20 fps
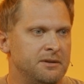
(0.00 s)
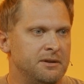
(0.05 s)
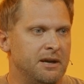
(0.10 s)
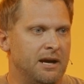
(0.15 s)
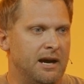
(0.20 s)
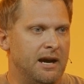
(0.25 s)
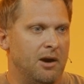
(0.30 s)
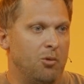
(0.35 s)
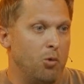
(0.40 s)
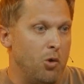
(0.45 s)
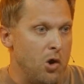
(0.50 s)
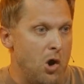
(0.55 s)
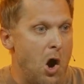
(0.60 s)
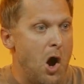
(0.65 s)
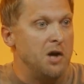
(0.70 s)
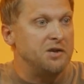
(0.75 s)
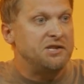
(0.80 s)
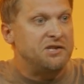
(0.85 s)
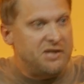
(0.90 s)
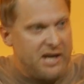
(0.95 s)
Uh, we're
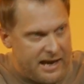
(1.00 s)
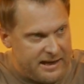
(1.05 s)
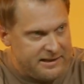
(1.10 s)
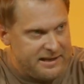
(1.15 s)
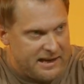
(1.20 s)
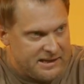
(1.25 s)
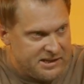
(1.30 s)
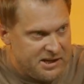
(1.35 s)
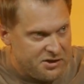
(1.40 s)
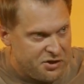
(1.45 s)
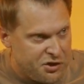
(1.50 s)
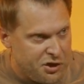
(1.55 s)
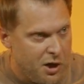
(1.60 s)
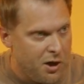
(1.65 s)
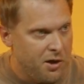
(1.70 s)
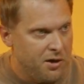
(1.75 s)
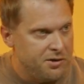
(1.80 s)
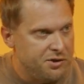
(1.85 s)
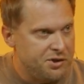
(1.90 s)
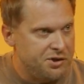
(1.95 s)
all sent as a
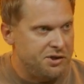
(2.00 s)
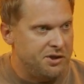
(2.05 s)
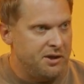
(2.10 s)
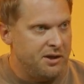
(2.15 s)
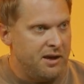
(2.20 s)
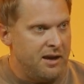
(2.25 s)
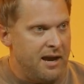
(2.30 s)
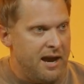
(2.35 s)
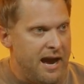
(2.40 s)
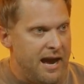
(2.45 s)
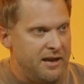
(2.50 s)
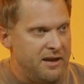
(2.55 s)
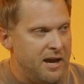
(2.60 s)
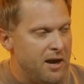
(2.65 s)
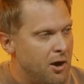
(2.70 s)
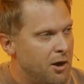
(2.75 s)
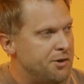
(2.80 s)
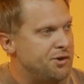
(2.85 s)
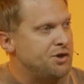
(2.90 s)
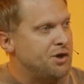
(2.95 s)
church, and
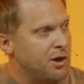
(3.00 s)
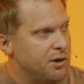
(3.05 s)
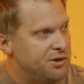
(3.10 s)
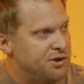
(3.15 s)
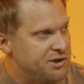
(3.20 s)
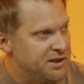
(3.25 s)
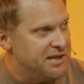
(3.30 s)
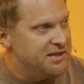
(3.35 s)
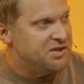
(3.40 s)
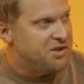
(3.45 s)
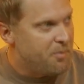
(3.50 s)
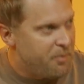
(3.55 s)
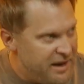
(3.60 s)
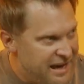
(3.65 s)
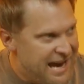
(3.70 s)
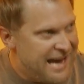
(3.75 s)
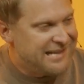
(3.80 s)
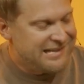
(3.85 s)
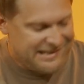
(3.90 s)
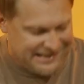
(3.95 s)
yet our church needs to
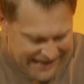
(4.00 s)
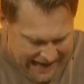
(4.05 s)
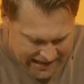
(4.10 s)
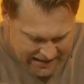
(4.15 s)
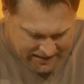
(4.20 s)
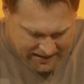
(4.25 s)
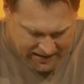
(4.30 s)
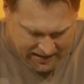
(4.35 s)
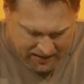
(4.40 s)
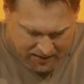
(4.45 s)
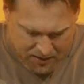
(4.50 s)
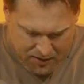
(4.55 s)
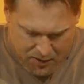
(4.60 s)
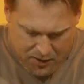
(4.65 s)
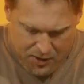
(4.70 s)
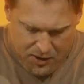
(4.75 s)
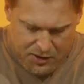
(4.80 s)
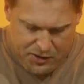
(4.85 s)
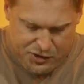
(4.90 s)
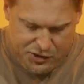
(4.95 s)
be a sending
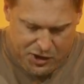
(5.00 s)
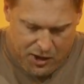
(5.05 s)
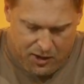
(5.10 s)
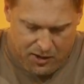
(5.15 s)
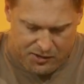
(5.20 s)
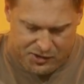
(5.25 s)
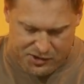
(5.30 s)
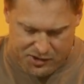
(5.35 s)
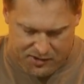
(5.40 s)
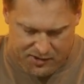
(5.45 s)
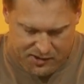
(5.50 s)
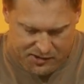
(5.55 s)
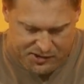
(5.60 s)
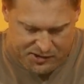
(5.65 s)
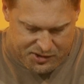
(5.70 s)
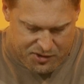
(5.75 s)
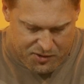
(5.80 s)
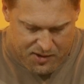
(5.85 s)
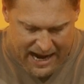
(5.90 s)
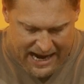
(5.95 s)
church. So there's
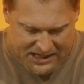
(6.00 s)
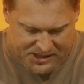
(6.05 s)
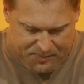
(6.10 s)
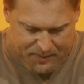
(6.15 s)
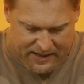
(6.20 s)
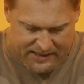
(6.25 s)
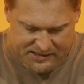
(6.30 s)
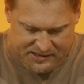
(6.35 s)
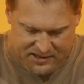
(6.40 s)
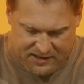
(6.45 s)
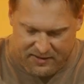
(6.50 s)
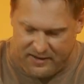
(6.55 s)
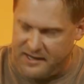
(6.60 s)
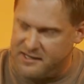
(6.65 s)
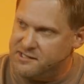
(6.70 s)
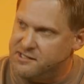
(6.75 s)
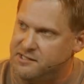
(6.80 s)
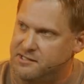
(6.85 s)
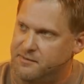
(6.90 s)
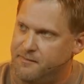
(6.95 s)
two aspects to
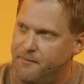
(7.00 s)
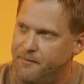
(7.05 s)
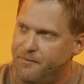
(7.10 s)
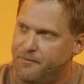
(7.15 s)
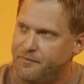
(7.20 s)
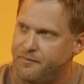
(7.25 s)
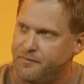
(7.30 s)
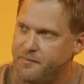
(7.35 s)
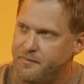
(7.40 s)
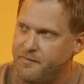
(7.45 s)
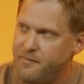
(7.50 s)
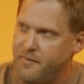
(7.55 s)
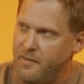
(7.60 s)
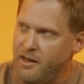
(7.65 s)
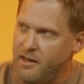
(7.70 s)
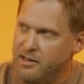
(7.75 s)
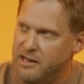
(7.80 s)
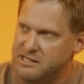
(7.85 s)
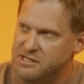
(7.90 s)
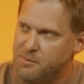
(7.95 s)
this.
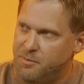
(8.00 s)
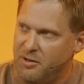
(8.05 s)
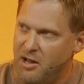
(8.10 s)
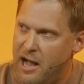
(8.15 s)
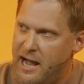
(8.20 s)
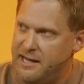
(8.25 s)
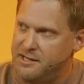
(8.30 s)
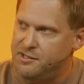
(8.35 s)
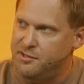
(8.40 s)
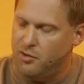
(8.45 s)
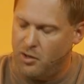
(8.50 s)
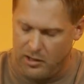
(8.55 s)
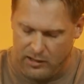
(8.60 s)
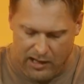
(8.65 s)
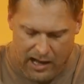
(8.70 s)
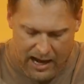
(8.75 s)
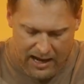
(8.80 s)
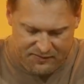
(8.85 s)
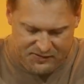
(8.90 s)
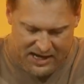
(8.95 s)
Let's apply it to our
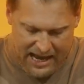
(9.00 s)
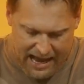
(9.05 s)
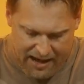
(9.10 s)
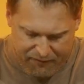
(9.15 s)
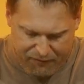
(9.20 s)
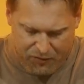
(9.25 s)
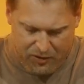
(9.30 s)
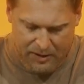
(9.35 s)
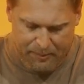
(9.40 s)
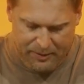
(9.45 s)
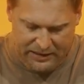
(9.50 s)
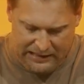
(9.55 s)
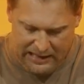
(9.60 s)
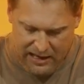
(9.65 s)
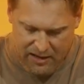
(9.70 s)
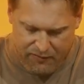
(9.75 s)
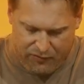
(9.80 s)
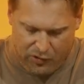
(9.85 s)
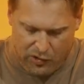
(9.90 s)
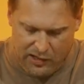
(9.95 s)
lives. Every
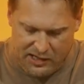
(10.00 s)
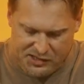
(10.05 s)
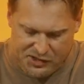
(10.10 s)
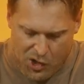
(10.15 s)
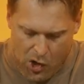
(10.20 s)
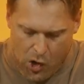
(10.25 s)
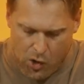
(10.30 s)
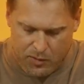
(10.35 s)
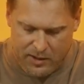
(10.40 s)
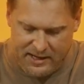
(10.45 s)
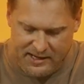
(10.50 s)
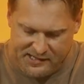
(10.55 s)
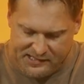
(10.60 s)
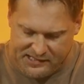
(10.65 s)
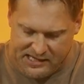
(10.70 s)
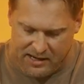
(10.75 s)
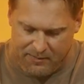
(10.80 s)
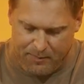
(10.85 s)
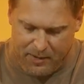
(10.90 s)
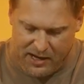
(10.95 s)
believer is already
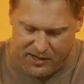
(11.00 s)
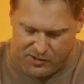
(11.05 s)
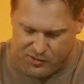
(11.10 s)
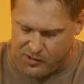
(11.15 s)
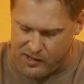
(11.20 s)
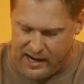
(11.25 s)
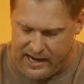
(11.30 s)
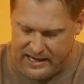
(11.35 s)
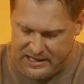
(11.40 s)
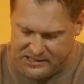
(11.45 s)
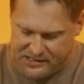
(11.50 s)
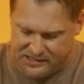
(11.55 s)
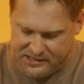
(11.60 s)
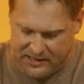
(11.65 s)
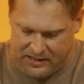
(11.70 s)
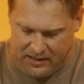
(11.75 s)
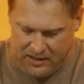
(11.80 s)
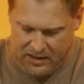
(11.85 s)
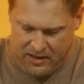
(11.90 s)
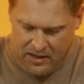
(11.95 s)
sent by Christ.
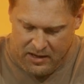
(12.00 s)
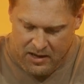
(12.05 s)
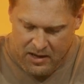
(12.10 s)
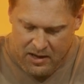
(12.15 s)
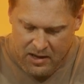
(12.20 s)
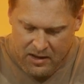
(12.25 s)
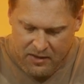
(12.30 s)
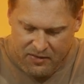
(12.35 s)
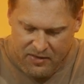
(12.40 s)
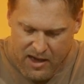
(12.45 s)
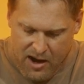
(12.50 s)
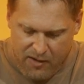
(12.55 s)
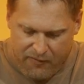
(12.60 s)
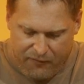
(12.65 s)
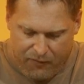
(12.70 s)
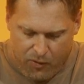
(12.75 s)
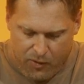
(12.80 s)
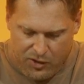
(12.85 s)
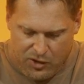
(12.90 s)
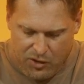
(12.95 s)

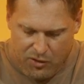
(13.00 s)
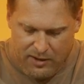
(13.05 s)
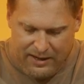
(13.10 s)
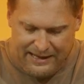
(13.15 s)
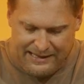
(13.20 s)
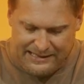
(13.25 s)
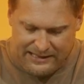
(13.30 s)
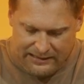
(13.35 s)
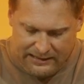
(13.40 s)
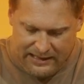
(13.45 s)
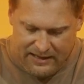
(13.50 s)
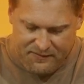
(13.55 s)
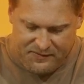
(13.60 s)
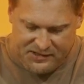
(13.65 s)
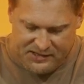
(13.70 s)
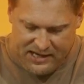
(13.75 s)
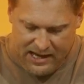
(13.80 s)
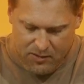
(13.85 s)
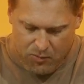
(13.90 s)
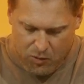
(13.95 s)
Therefore, you need to live
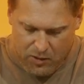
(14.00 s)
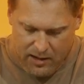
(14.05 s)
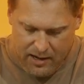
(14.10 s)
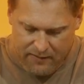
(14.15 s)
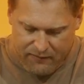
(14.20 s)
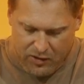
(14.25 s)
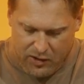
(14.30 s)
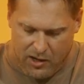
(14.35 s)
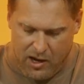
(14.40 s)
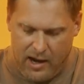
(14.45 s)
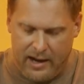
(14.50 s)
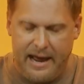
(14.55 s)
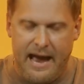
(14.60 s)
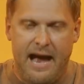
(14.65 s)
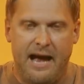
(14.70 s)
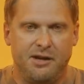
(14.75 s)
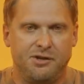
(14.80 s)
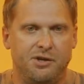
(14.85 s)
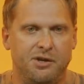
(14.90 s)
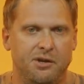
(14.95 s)
sent wherever God
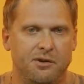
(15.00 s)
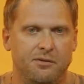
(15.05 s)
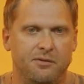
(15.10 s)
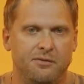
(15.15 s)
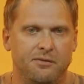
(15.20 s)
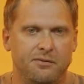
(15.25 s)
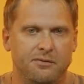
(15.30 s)
has you.